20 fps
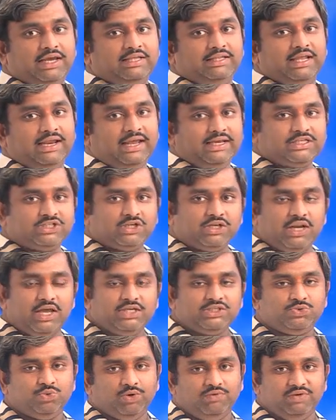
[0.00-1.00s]
In the next
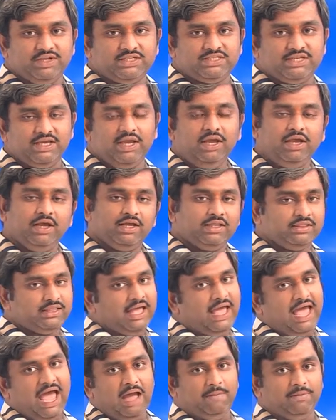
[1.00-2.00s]
class, we will see
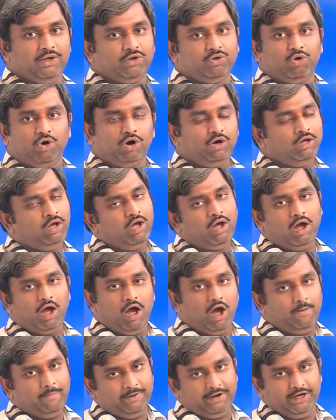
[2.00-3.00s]
the Hamming code
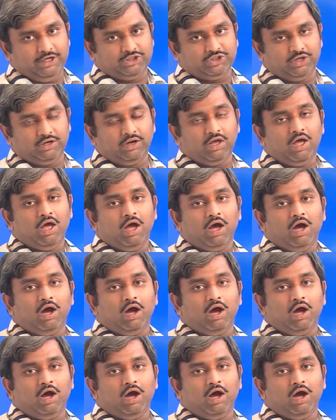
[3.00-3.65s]
operation.